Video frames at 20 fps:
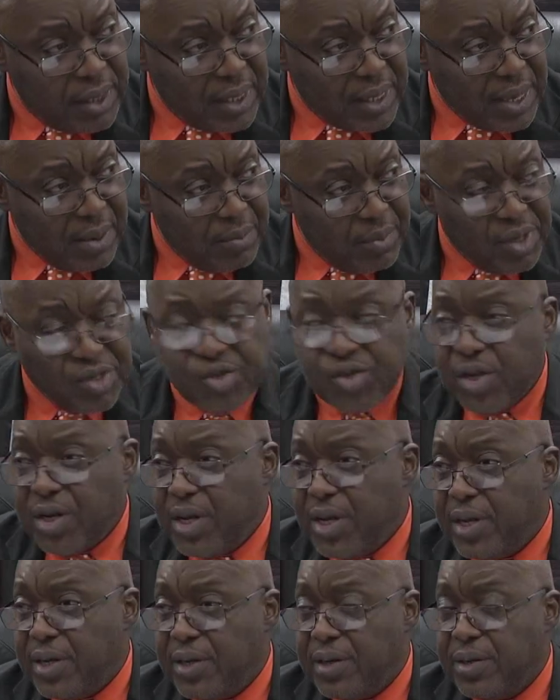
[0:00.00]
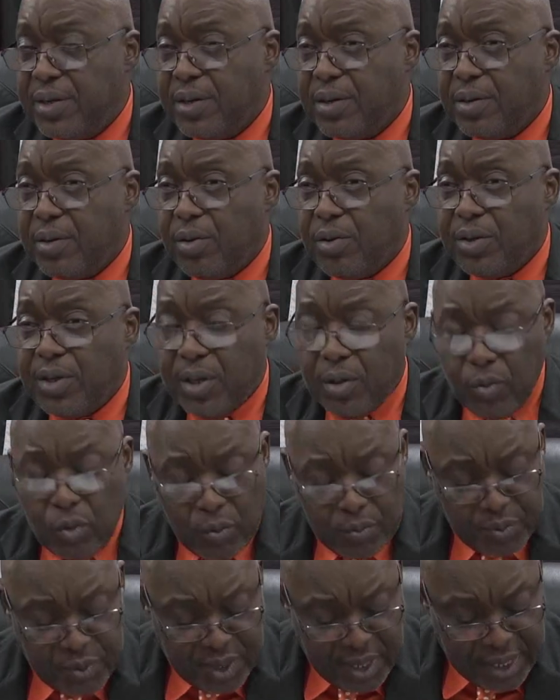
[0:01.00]
the commissioning or the
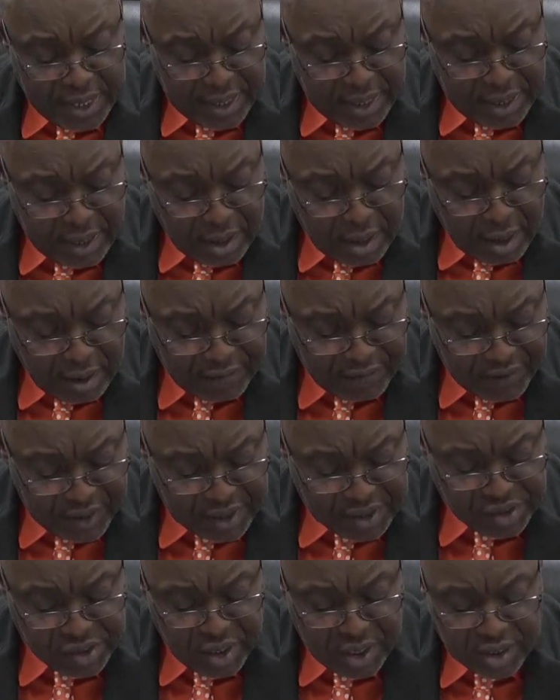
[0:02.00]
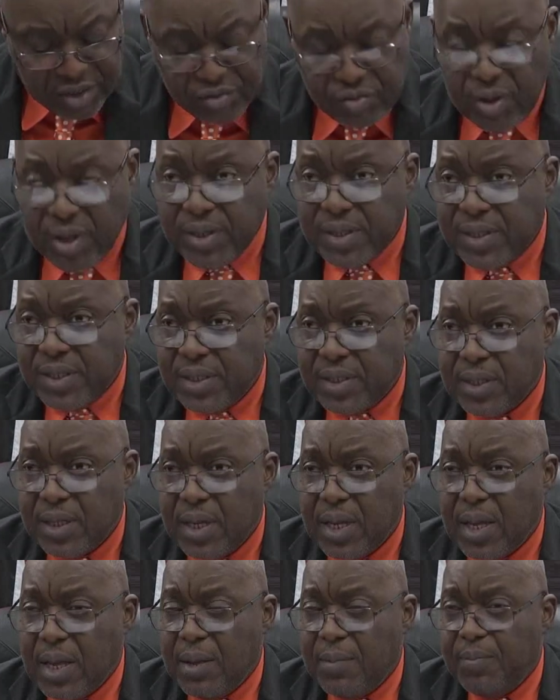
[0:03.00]
opening of a children's
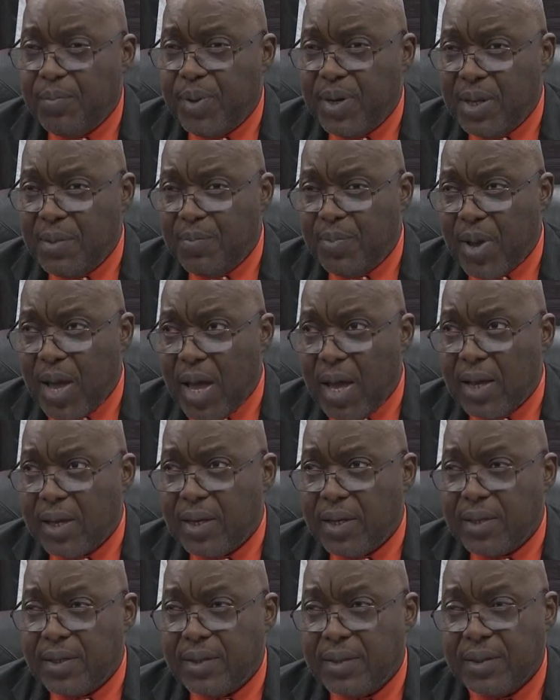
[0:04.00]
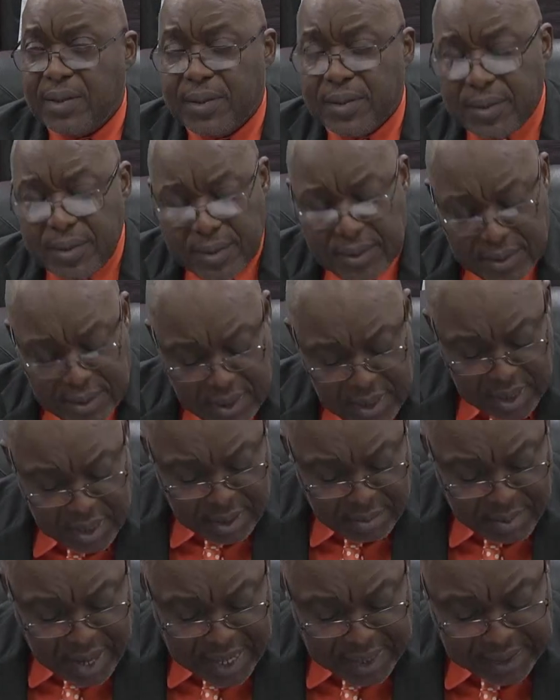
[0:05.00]
play park
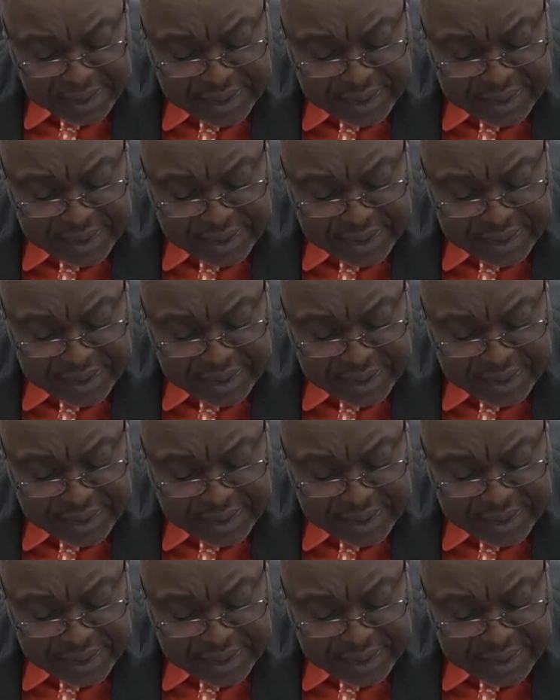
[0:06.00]
by